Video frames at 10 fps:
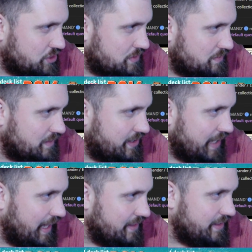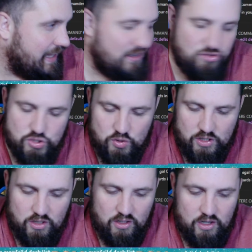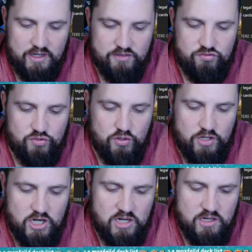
says that Intruder Alert or Intruder